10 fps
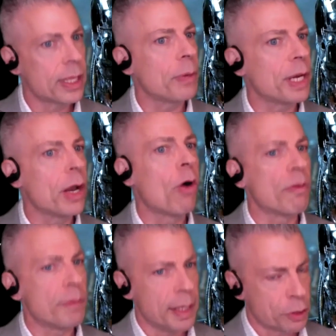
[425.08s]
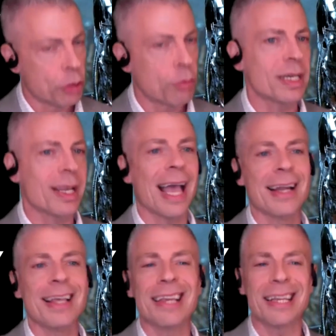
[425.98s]
we know of is
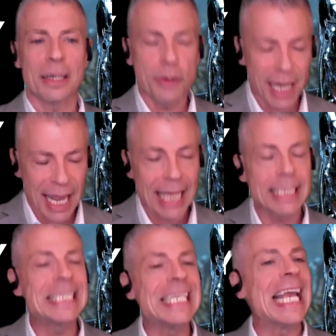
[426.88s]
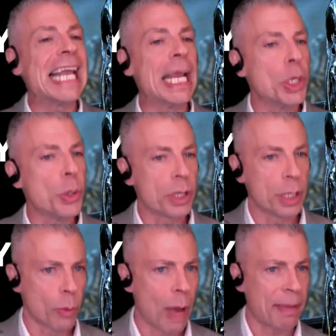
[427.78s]
criticality in a
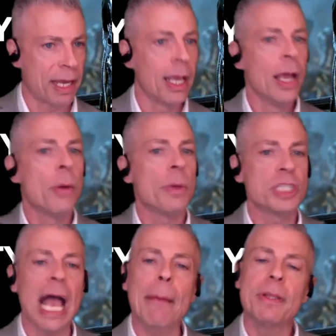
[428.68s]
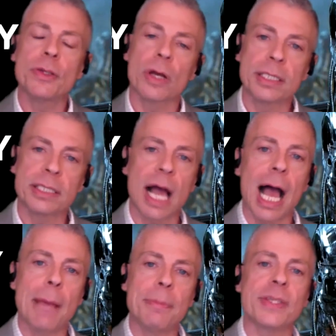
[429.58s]
nuclear weapon, which happens on a
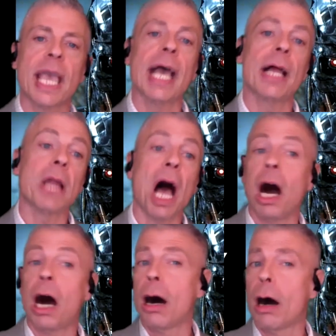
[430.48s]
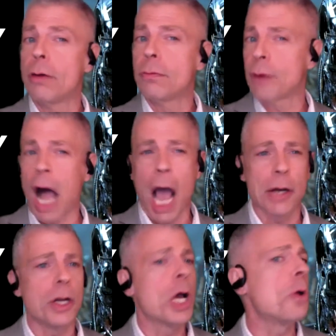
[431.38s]
time scale of,
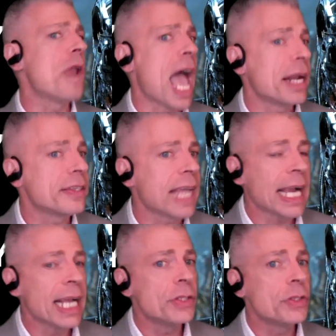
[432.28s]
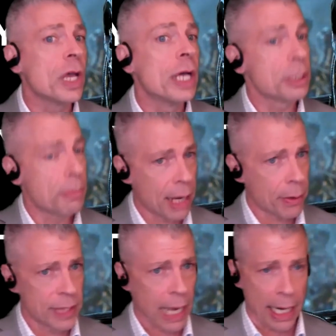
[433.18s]
nanoseconds to
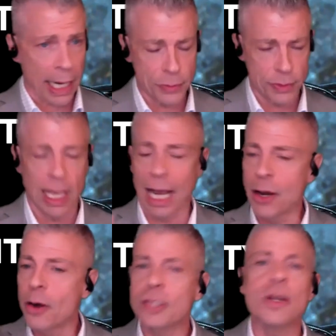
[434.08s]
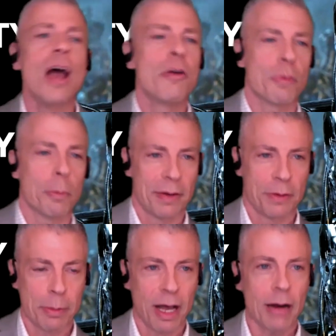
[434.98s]
microseconds. And I noticed from one of your
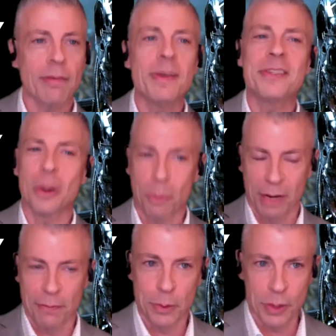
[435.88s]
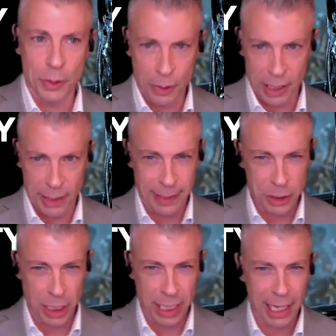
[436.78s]
biographies that one of you is a nuclear
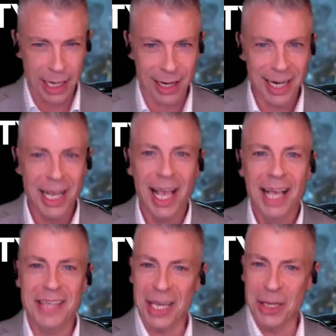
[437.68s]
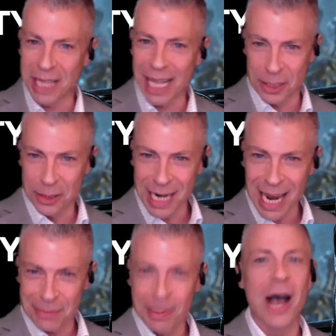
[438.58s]
engineer. Is that you? That's you,
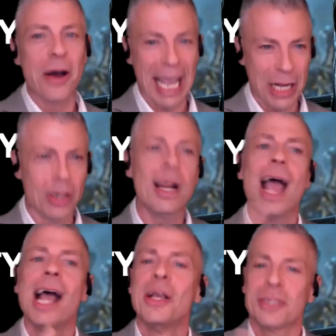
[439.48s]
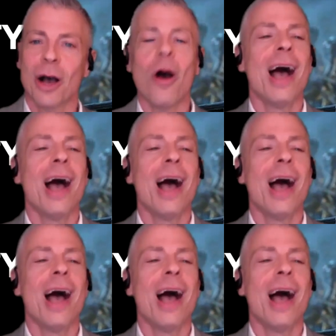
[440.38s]
Jasmine? Okay, good. So